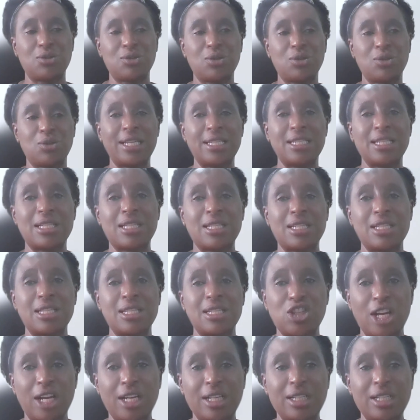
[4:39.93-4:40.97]
to get it
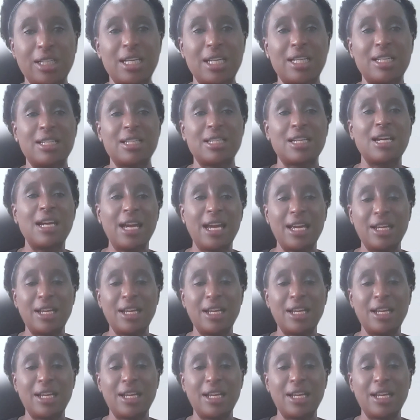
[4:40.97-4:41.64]
injected,